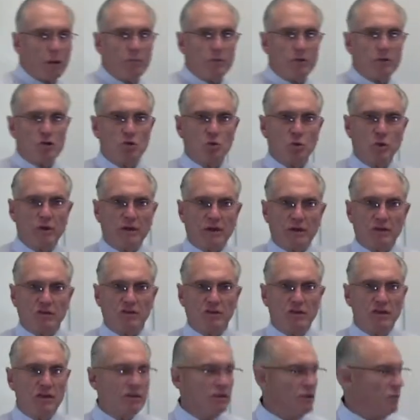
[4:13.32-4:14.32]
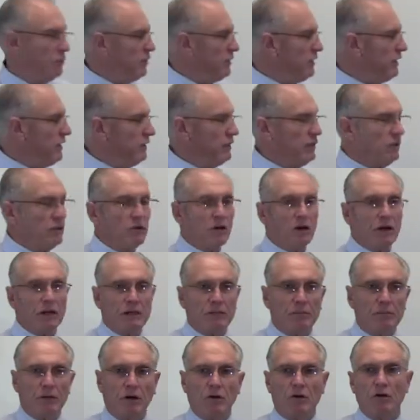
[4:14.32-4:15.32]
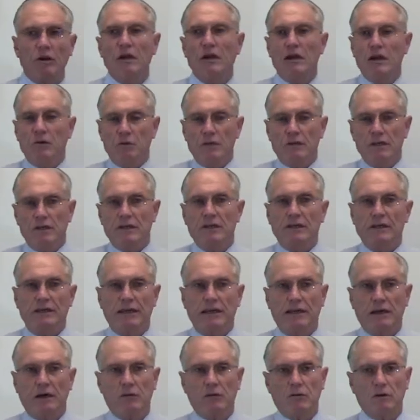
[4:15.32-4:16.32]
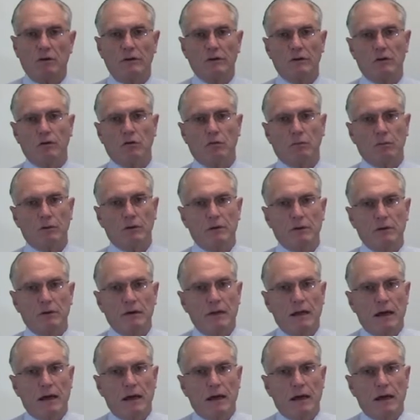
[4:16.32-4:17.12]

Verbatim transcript: up between us that we need to talk about, we need to get out in the open.